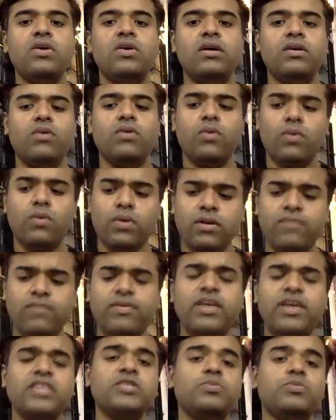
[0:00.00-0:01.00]

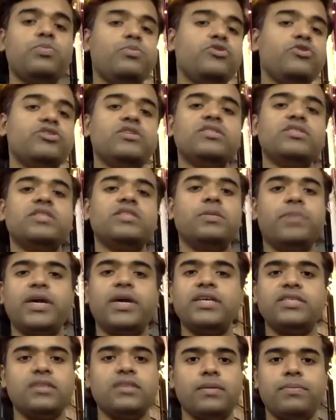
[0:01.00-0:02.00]
always pushes the
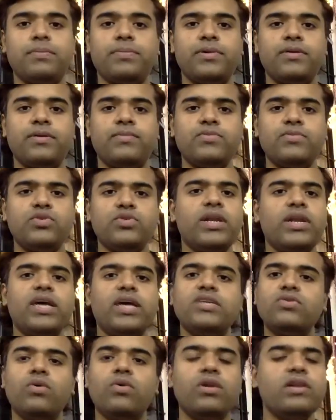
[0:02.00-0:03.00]
price up. So it
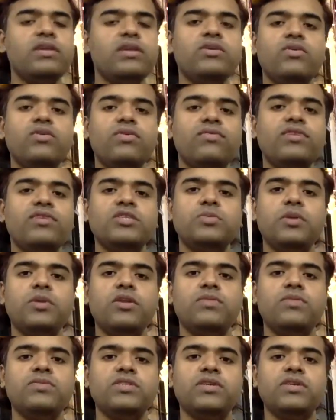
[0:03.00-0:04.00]
has already always been
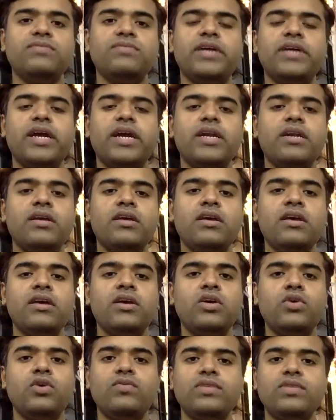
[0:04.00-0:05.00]
observed that
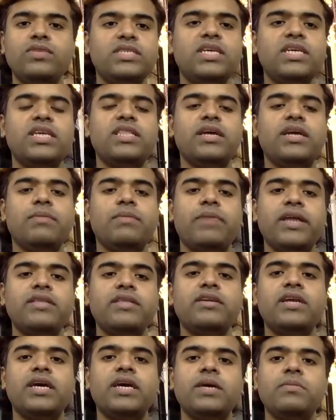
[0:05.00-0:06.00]
you will see that by the
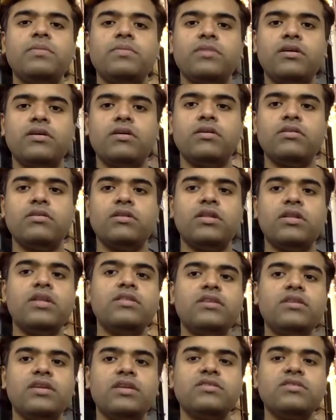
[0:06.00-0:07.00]
time the
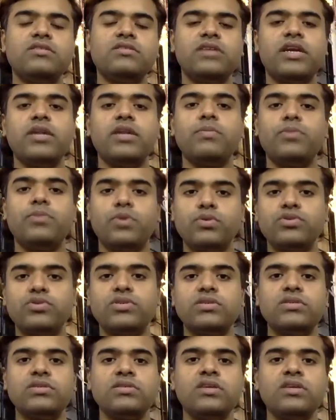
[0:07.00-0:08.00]
Dhanteras date
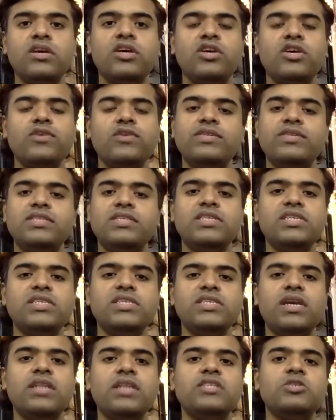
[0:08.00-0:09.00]
approaches, you will see a
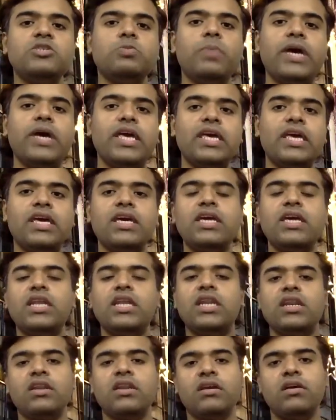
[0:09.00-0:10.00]
sudden spike
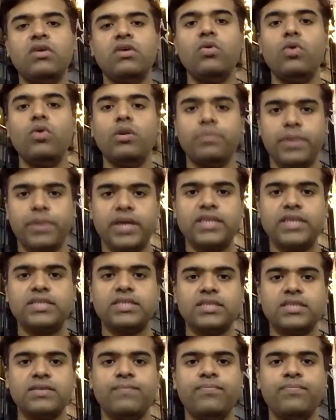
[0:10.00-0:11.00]
in gold
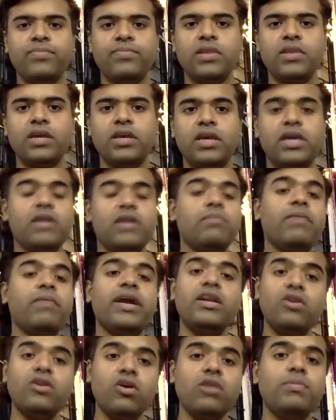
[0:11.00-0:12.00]
price. It
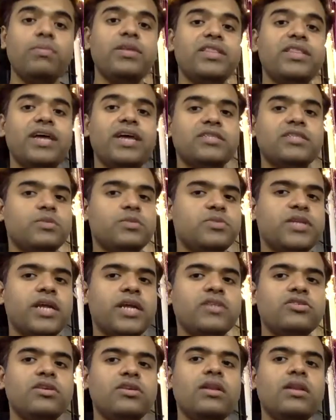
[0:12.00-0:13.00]
might not be that
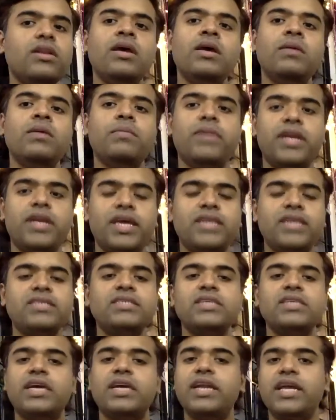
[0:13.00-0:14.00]
substantial, but
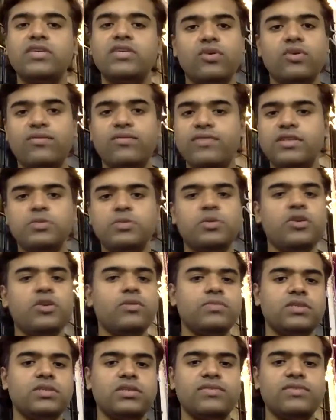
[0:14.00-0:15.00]
yes, it has always been
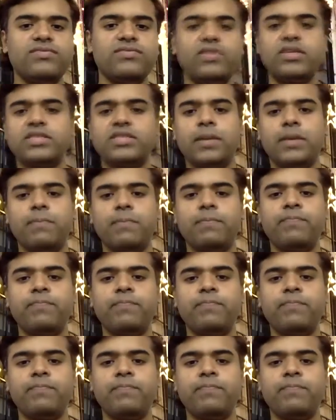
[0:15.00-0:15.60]
observed the same.